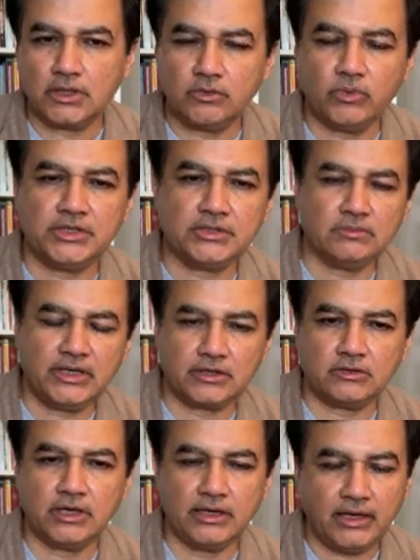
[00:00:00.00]
quantum
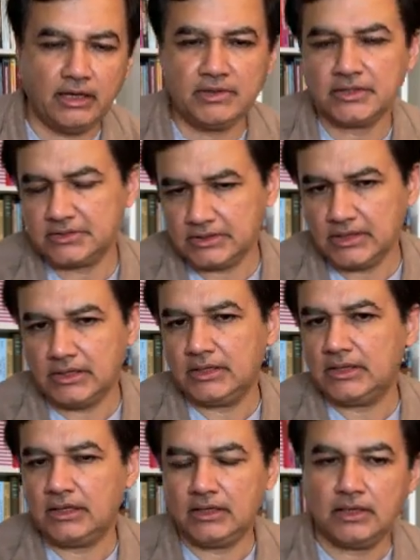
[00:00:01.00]
electrodynamics
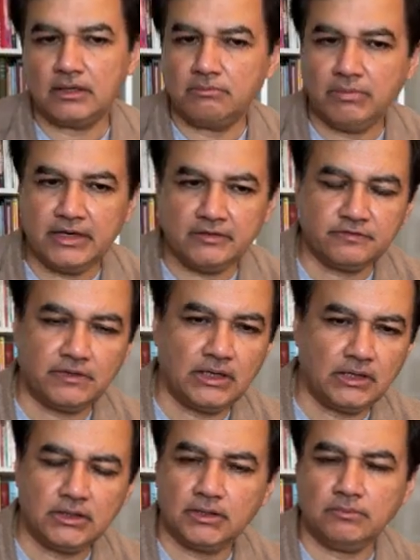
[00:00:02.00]
are by
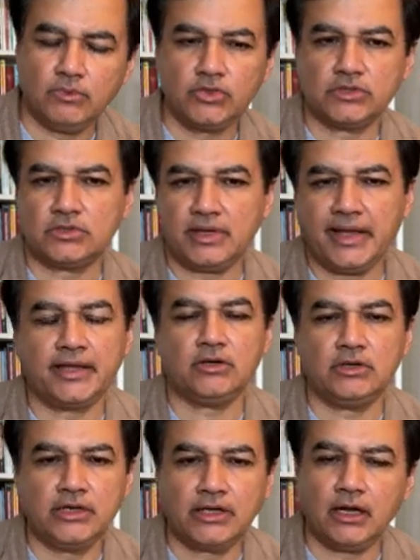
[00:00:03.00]
far the most
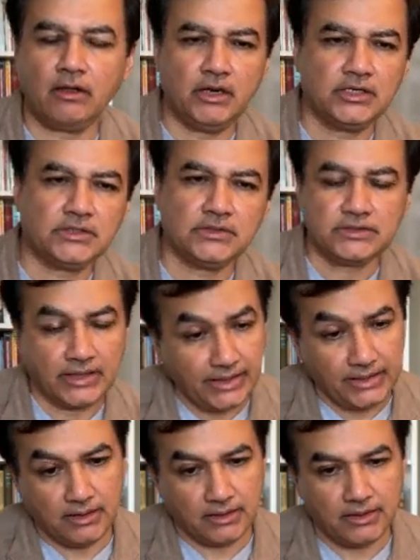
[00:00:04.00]
accurate calculations,
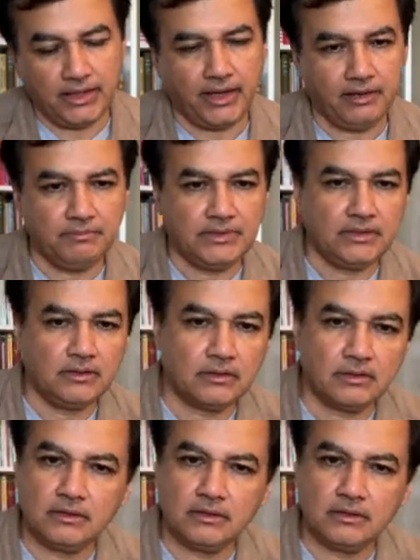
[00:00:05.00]
and they have been